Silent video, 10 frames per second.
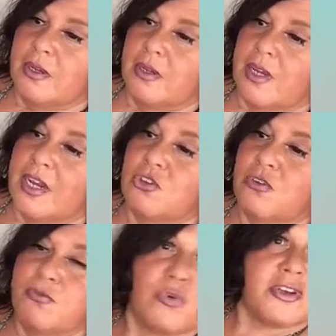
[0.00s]
and I
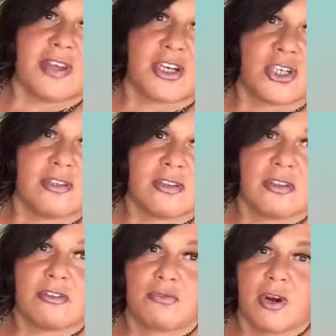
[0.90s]
took 4 sections in
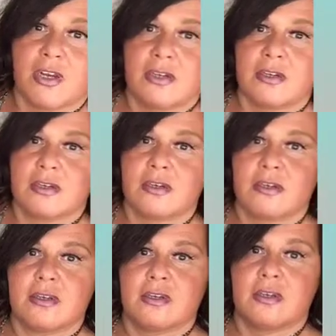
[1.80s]
this front,
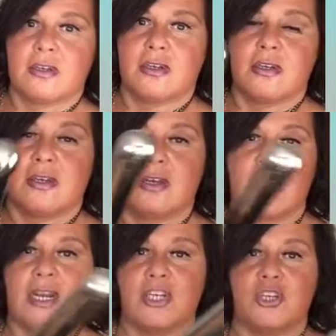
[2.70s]

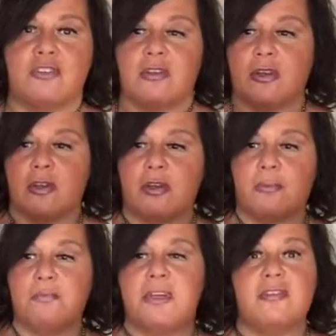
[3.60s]
and I just
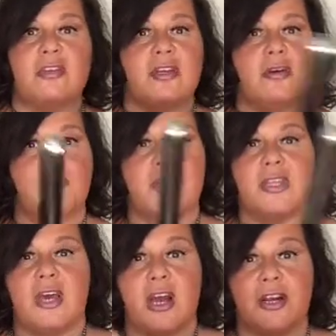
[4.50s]
misted it with
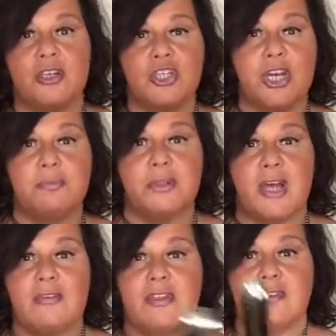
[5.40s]
the Iron Shape
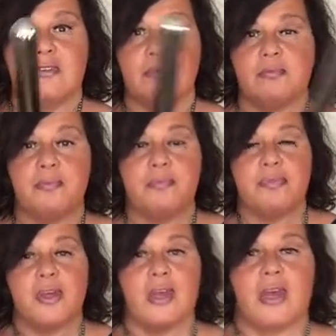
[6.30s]
11,
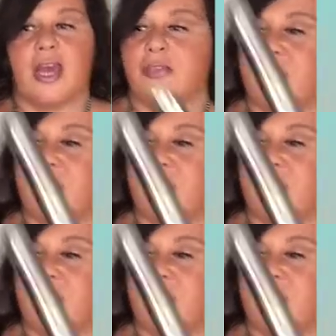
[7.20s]
and I